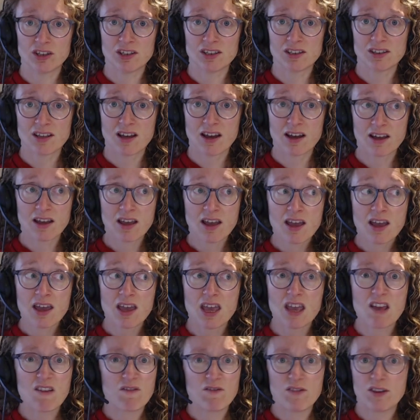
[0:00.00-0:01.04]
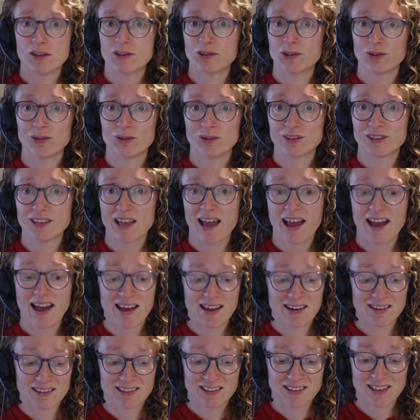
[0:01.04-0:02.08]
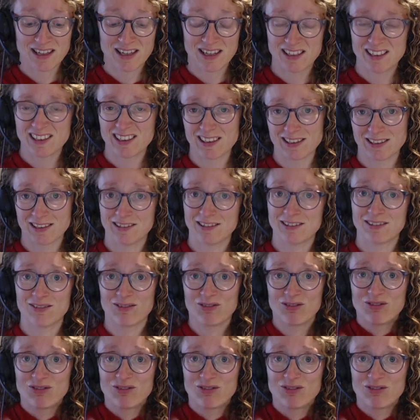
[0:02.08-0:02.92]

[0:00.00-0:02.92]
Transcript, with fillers: is that it fizzles and it doesn't